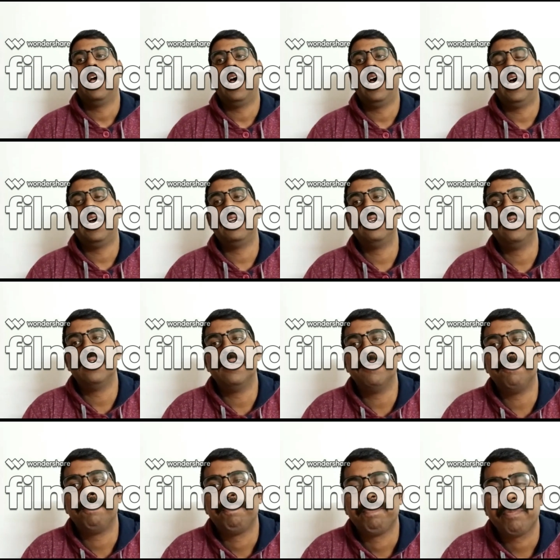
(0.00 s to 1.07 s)
And
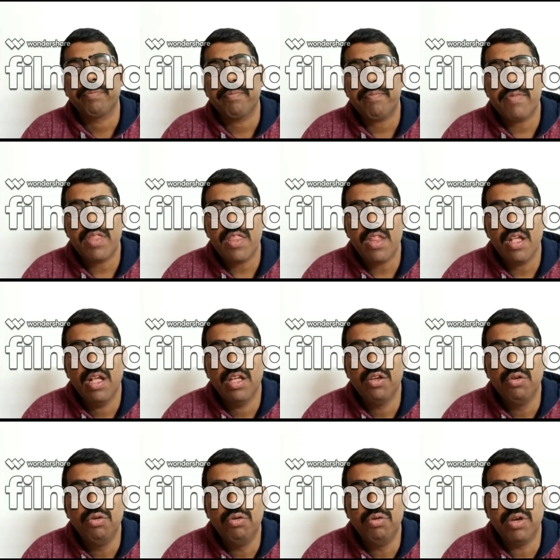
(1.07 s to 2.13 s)
um,
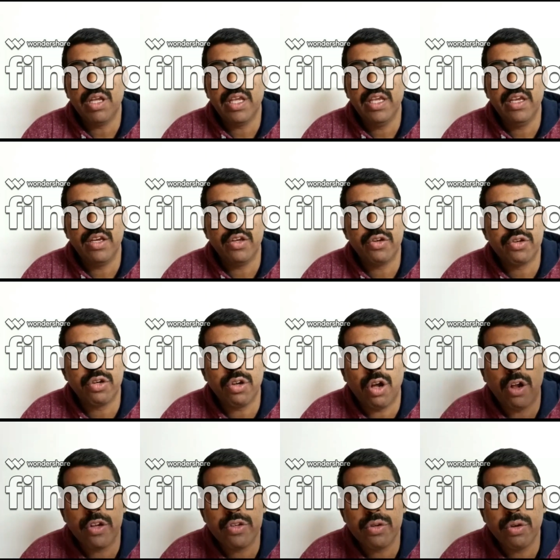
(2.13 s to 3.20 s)
you, you should
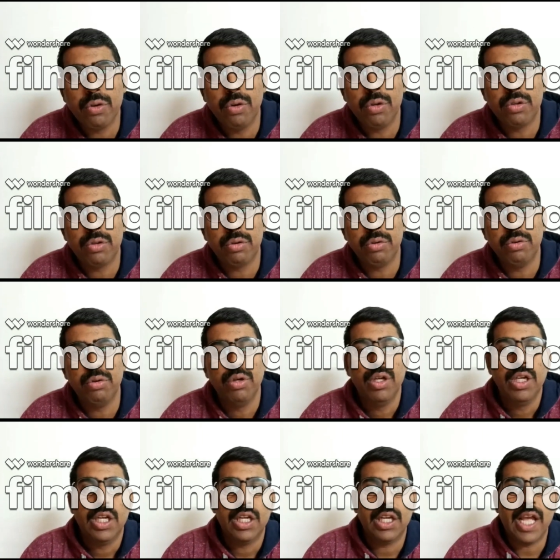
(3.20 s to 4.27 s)
also go through
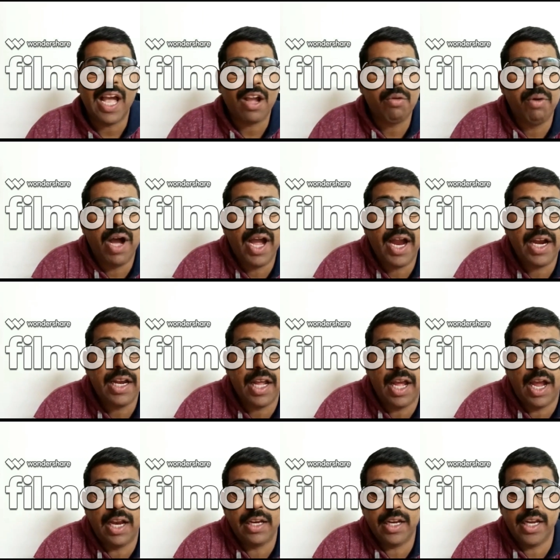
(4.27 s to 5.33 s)
acquired
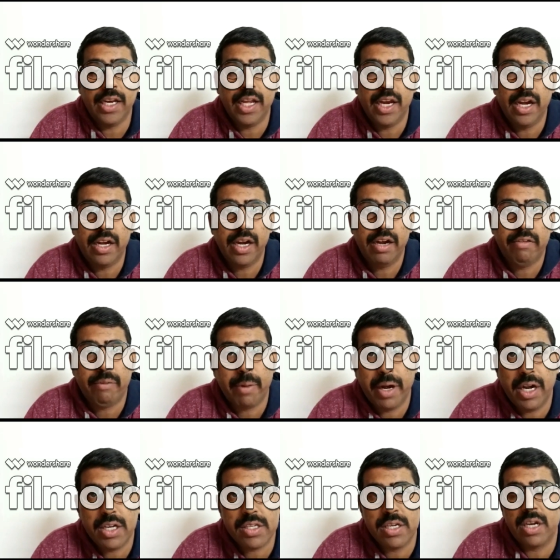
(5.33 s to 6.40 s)
and inherited
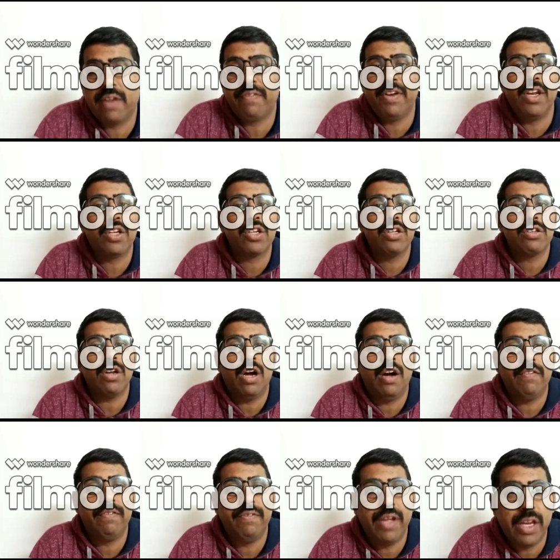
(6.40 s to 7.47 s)
traits, definitions
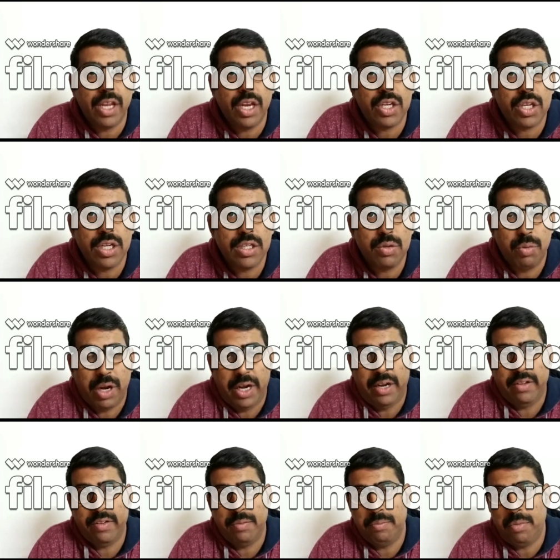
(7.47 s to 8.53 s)
of variations, why
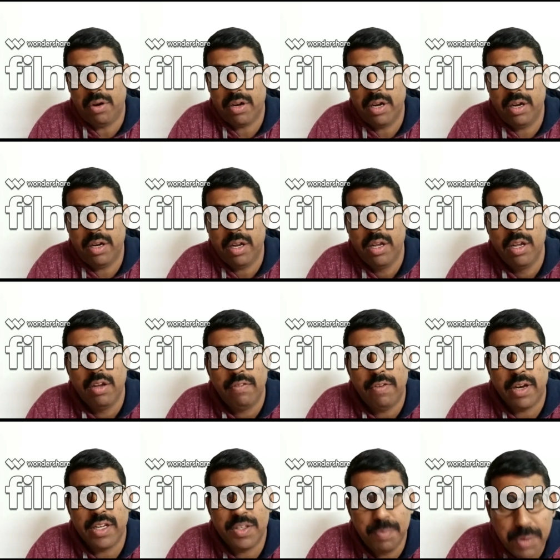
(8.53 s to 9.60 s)
it is important
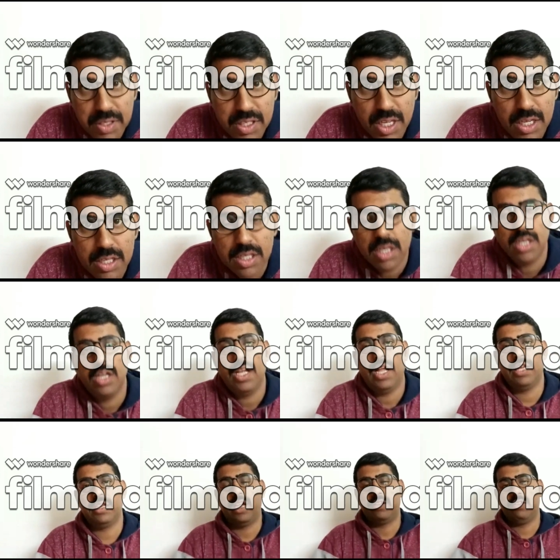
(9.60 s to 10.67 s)
for a species,
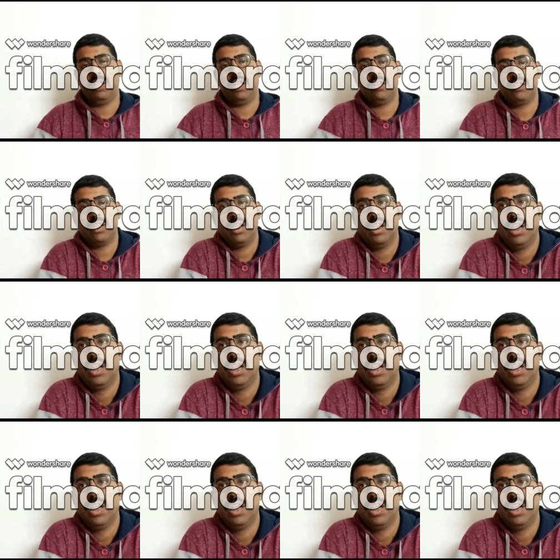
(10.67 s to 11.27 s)
and such things.